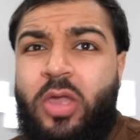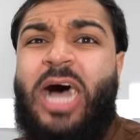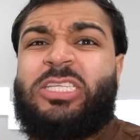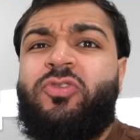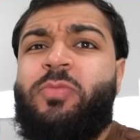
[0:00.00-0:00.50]

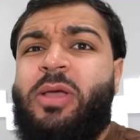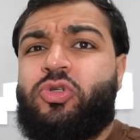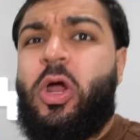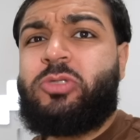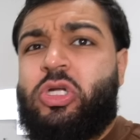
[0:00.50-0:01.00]
How's the food, base,
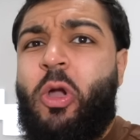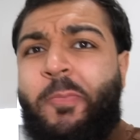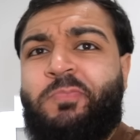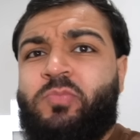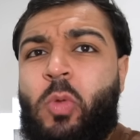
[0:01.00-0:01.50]
Gross?
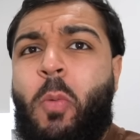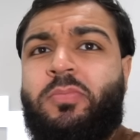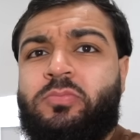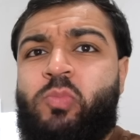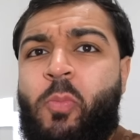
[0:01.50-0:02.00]

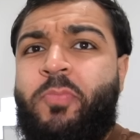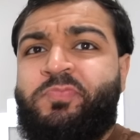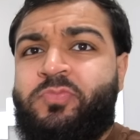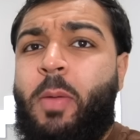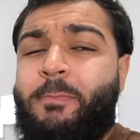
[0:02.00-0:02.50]
Bussin'.
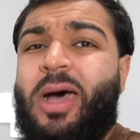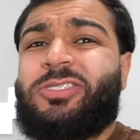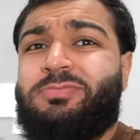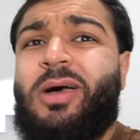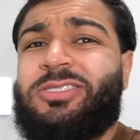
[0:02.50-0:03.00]

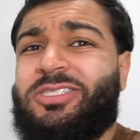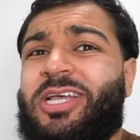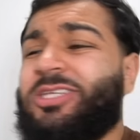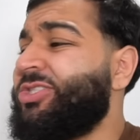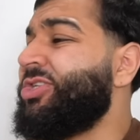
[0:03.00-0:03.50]
Bussin', bussin',
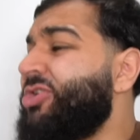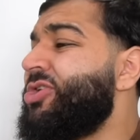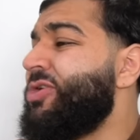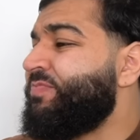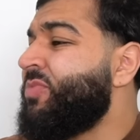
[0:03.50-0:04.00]
yes
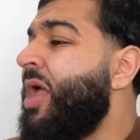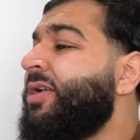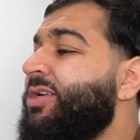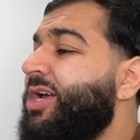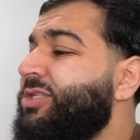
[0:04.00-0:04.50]
sir.
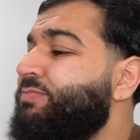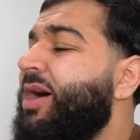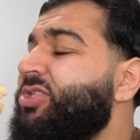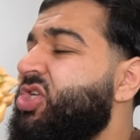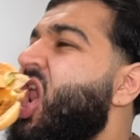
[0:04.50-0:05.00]
It is
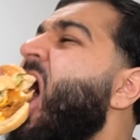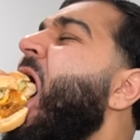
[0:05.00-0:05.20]
bussin'.